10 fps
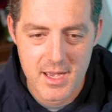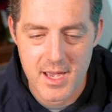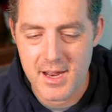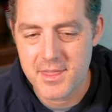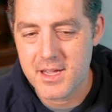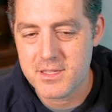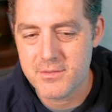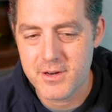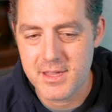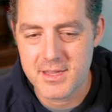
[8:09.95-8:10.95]
And I think it's
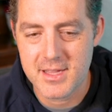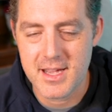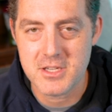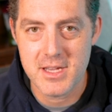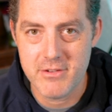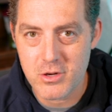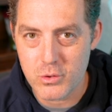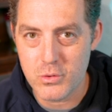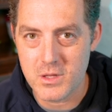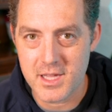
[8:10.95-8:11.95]
funny that they actually have a
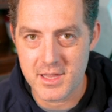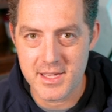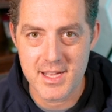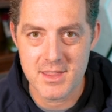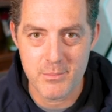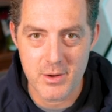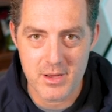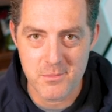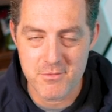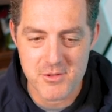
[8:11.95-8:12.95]
Google It link at the
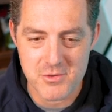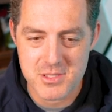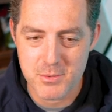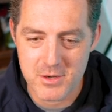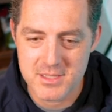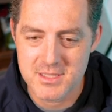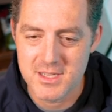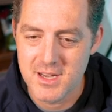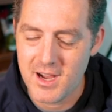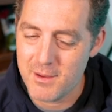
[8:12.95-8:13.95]
bottom of the response.
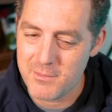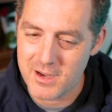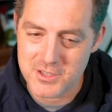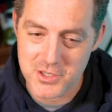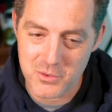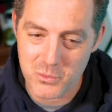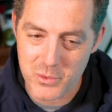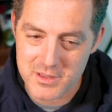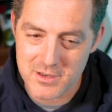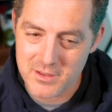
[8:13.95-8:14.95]
I'm not sure
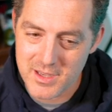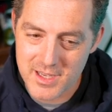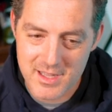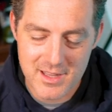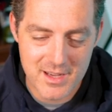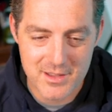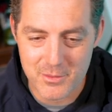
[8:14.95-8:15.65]
what they're thinking there.